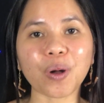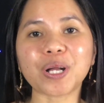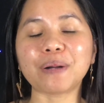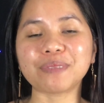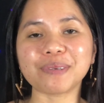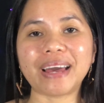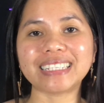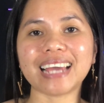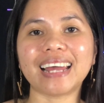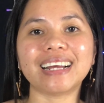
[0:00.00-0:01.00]
Welcome to
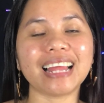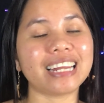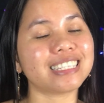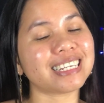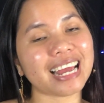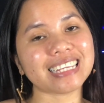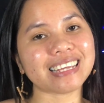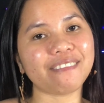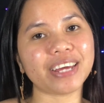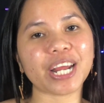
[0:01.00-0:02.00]
my channel, and in
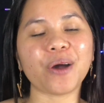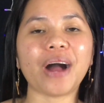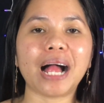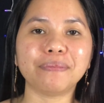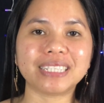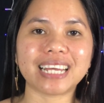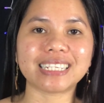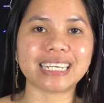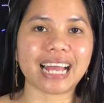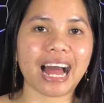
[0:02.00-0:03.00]
today's video I'll be
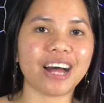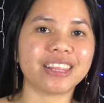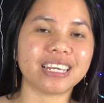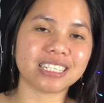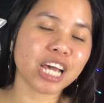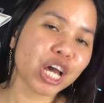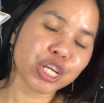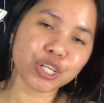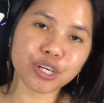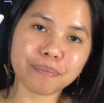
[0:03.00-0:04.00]
testing out this
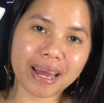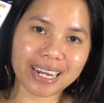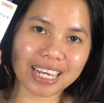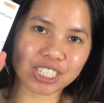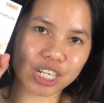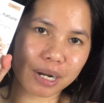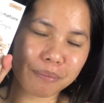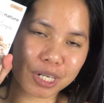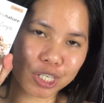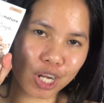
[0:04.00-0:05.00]
Nude by Nature
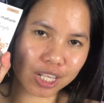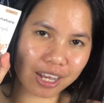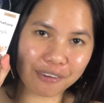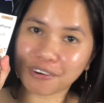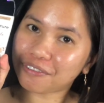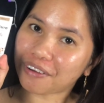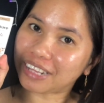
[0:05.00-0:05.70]
Mineral Cover